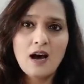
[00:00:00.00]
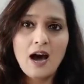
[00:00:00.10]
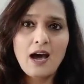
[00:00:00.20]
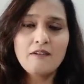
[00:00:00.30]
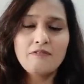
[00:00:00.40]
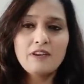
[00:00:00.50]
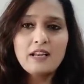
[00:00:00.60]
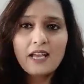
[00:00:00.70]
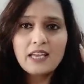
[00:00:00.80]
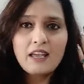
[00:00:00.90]
I feel
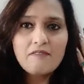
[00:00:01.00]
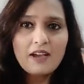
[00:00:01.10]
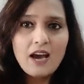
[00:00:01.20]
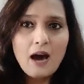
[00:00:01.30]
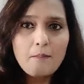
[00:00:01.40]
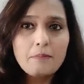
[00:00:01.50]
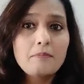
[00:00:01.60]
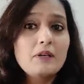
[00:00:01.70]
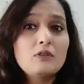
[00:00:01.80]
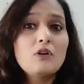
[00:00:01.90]
like giving up,
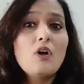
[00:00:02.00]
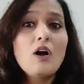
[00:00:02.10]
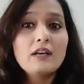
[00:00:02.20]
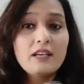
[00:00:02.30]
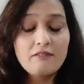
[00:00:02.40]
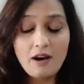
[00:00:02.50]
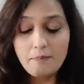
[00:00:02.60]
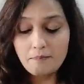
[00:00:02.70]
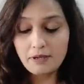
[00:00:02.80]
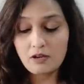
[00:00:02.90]
but do not give
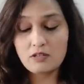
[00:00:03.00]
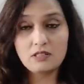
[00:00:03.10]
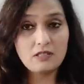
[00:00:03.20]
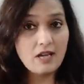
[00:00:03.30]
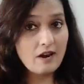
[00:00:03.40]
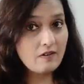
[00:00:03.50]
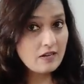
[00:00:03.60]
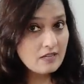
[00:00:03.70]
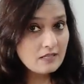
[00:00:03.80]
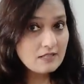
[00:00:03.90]
up because there
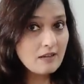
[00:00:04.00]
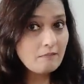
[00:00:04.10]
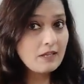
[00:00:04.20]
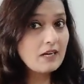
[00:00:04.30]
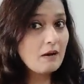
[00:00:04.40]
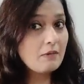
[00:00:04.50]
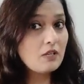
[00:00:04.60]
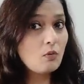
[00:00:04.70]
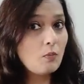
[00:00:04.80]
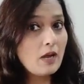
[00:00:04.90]
is something
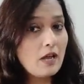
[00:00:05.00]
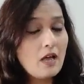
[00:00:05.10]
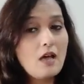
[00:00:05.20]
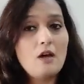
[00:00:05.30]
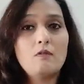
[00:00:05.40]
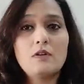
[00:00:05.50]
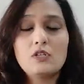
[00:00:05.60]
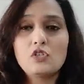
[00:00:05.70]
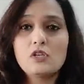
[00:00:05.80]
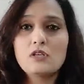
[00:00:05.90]
coming your way
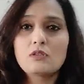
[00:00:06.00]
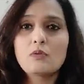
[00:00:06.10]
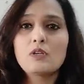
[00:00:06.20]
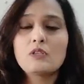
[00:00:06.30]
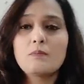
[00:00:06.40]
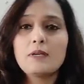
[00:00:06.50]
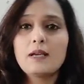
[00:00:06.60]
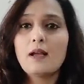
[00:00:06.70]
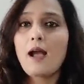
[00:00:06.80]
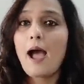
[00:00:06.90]
which is going to
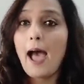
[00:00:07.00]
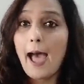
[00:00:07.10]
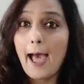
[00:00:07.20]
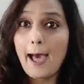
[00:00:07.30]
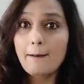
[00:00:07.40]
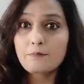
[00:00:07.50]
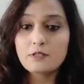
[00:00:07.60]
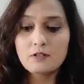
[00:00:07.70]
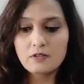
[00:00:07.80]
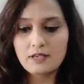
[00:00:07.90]
be
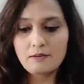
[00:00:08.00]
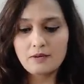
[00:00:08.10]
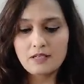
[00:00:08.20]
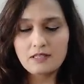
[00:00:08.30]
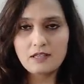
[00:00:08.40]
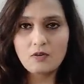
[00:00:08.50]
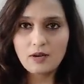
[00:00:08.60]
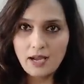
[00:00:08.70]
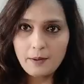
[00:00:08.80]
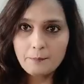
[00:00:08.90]
absolutely amazing.
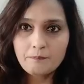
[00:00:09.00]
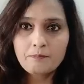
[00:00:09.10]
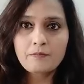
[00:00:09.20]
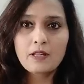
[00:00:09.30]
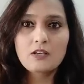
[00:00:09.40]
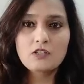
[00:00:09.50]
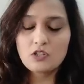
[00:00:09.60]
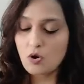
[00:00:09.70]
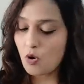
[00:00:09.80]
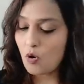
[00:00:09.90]
Okay.
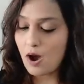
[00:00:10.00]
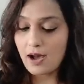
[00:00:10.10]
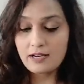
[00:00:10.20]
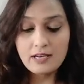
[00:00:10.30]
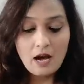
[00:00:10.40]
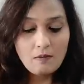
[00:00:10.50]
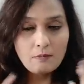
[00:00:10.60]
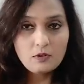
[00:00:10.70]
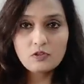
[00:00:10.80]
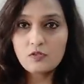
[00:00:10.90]
So now
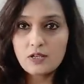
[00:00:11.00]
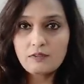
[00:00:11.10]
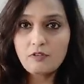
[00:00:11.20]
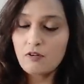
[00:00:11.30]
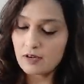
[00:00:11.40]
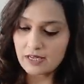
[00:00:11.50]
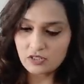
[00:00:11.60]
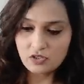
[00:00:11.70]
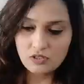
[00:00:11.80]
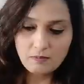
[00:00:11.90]
I'm going to read for
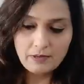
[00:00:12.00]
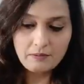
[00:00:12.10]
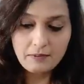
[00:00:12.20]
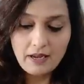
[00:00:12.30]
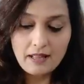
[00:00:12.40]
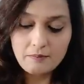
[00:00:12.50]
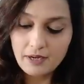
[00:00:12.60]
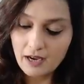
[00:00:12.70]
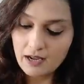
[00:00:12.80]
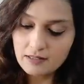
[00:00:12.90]
relationship. Let me gather
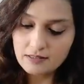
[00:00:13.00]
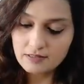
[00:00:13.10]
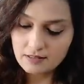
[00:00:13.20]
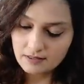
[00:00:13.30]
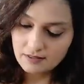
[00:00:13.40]
my cards.